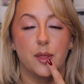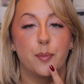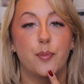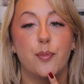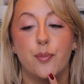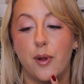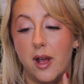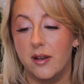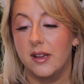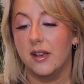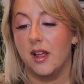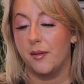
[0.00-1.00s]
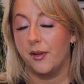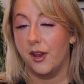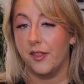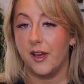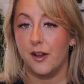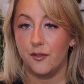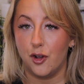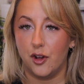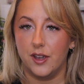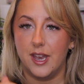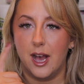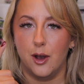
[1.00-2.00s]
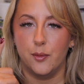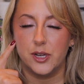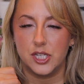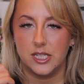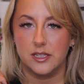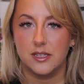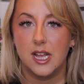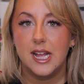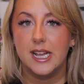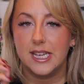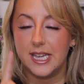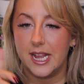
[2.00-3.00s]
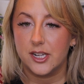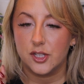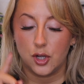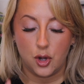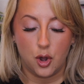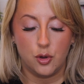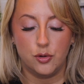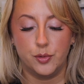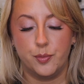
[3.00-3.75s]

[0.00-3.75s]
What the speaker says: The brown lip liner that I've got on now, which is NYX Cold